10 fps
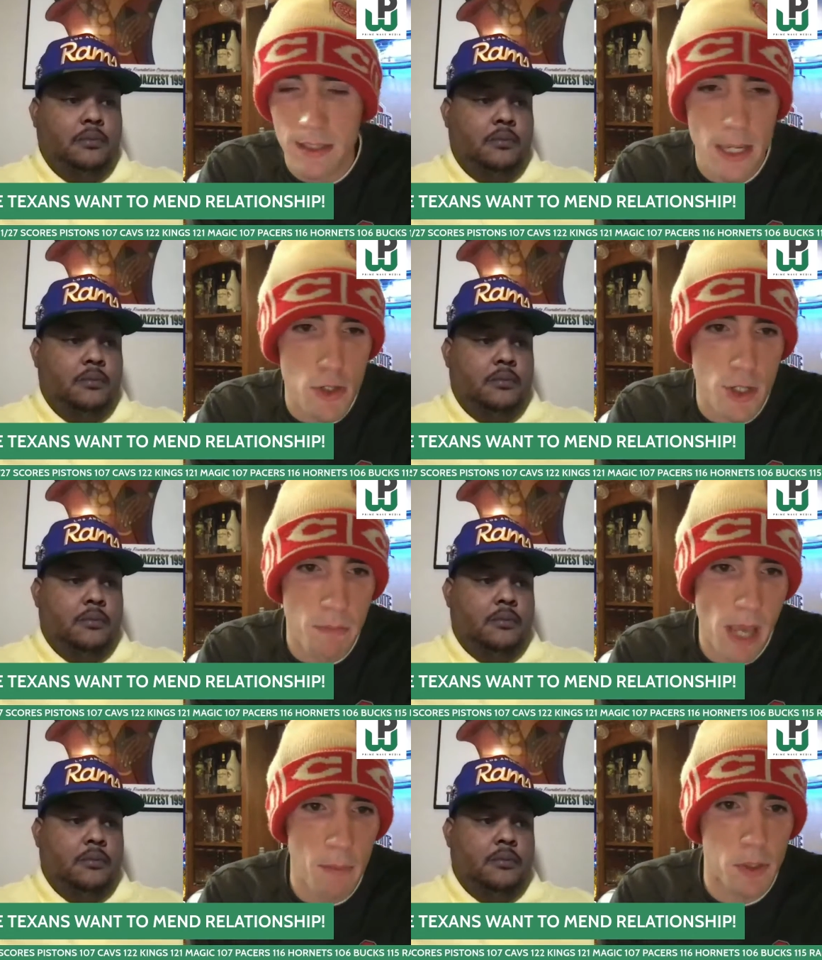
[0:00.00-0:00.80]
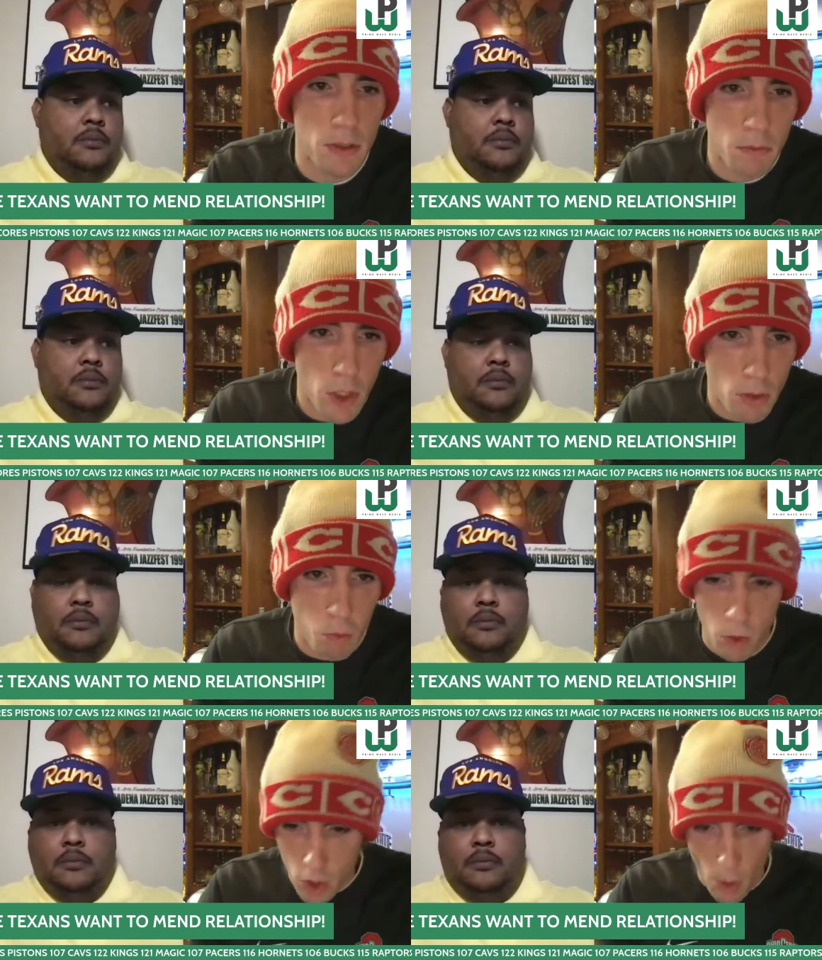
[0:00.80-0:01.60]
Speaker 1: they should be able to
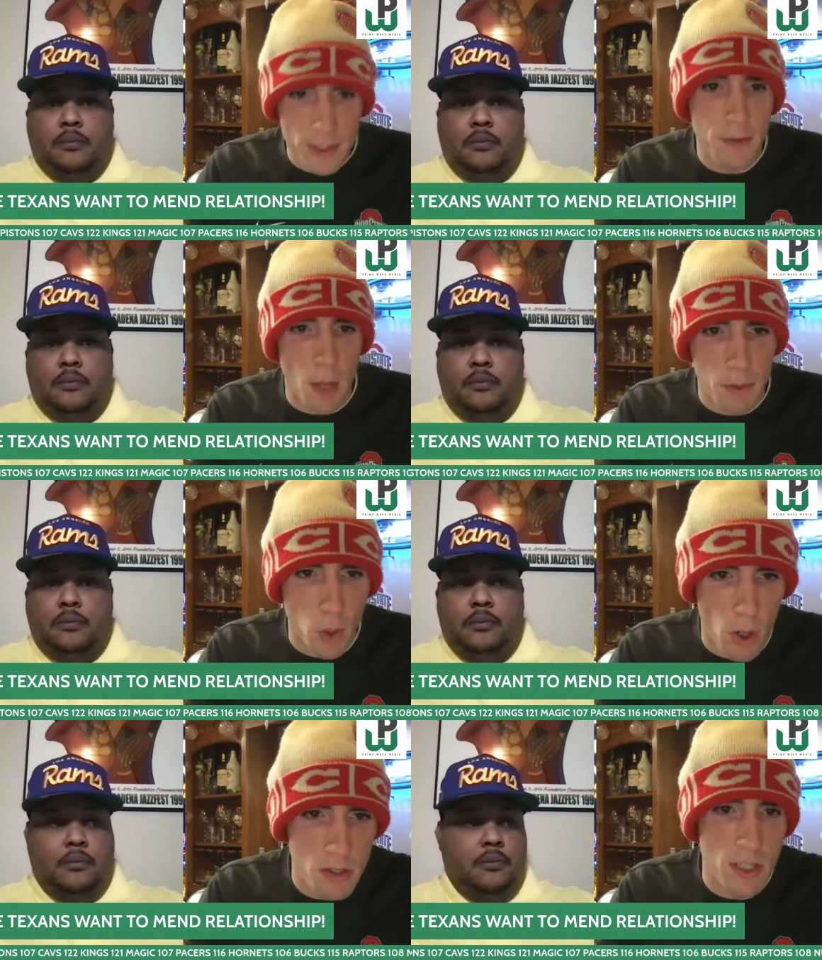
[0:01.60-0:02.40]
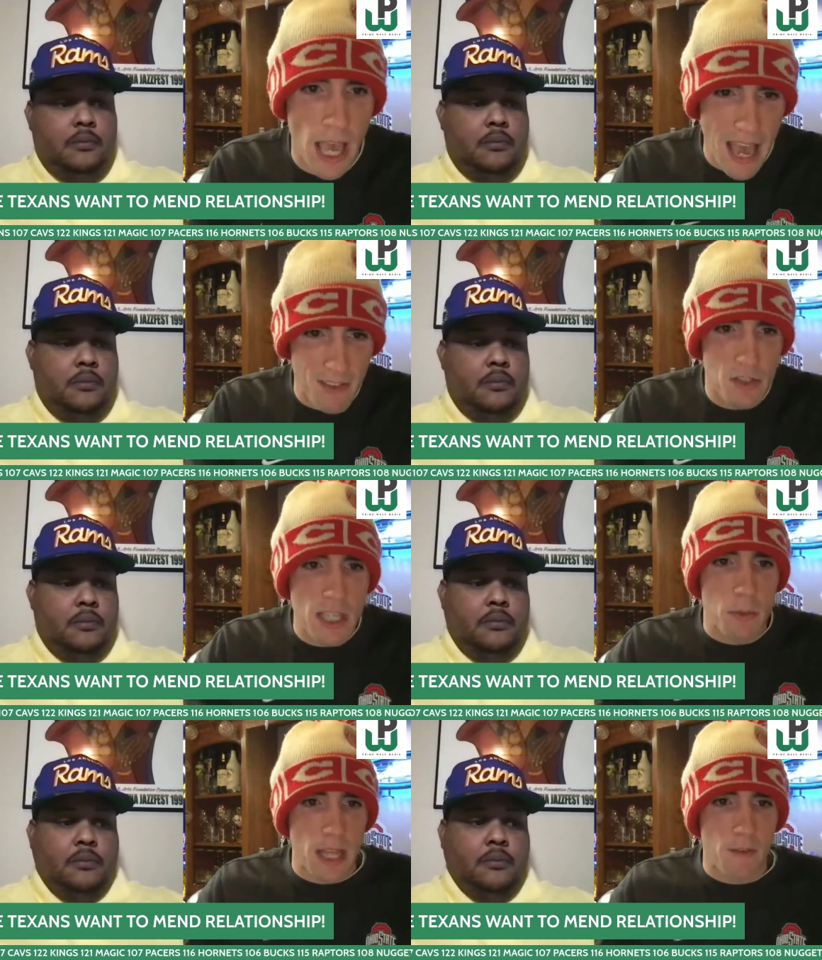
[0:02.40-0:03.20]
go in the double doors, have a seat
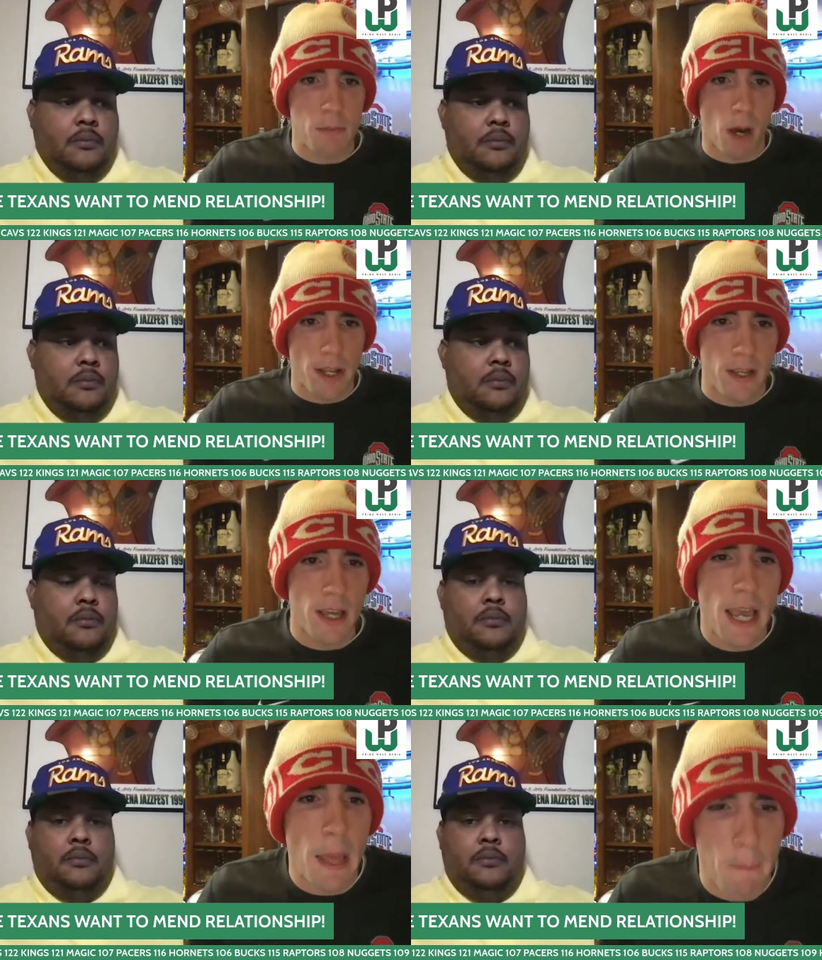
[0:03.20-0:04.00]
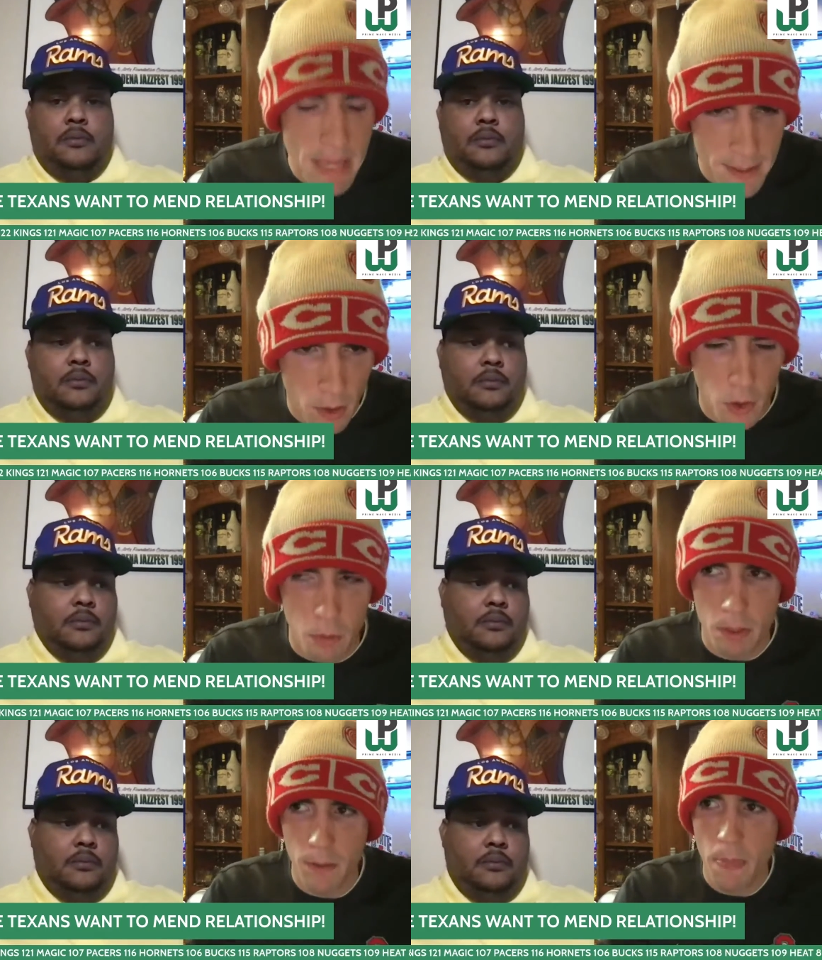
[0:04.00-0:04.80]
with everybody, and be in the loop.